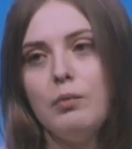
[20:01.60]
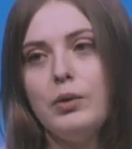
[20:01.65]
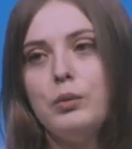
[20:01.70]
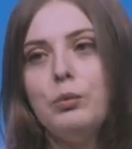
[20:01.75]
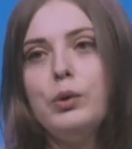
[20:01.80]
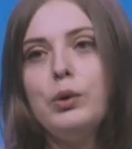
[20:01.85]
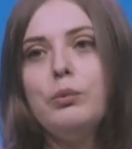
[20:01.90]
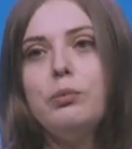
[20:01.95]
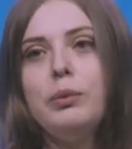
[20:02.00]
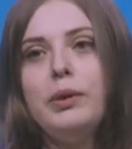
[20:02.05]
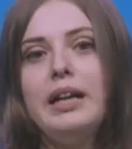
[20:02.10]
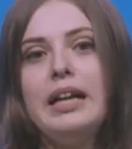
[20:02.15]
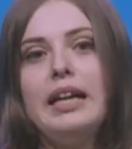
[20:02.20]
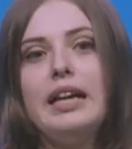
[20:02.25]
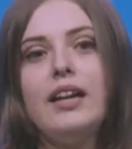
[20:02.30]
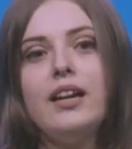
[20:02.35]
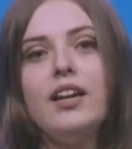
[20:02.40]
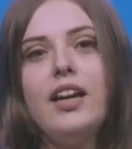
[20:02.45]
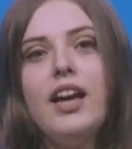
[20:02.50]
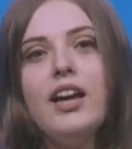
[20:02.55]
But what
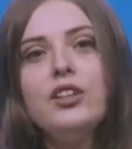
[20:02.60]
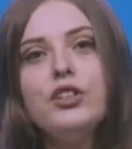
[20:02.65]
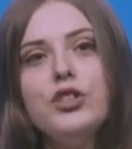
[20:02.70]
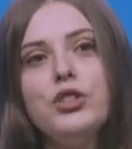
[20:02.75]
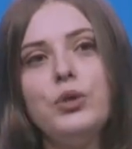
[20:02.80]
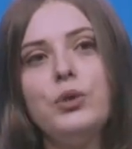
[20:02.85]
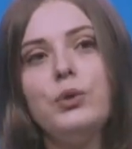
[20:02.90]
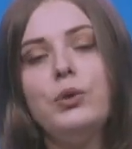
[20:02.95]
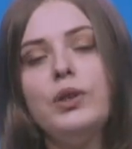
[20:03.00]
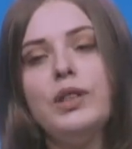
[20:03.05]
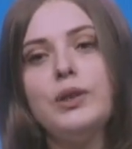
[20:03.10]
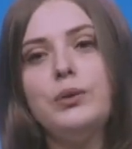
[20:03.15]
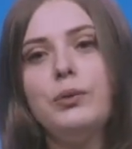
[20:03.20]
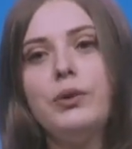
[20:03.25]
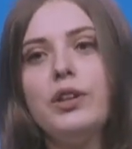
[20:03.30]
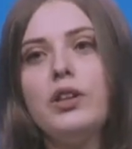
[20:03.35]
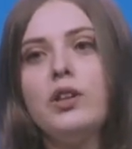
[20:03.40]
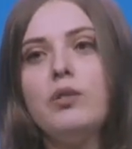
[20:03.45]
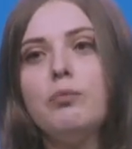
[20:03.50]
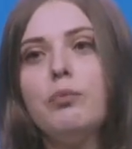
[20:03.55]
we can do is
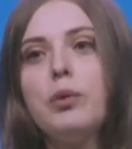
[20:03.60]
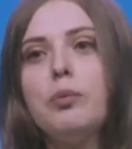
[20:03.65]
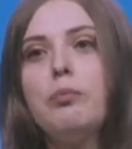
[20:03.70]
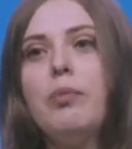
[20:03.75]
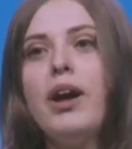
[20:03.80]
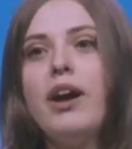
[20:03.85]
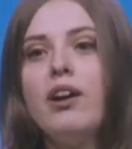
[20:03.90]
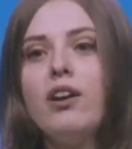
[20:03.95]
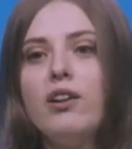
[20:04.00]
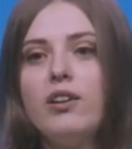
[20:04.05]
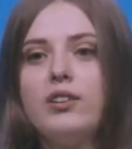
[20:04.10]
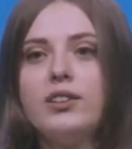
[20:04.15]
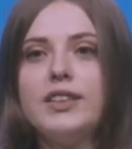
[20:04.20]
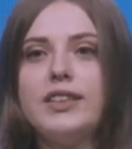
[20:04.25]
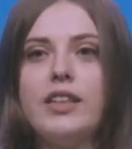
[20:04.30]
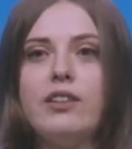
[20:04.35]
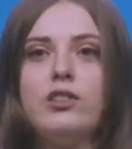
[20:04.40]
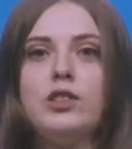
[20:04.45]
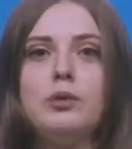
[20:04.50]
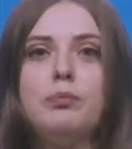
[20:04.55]
we can prepare
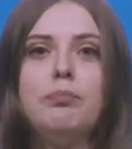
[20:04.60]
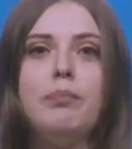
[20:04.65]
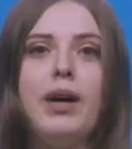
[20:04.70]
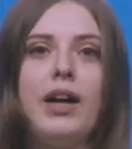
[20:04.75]
ourselves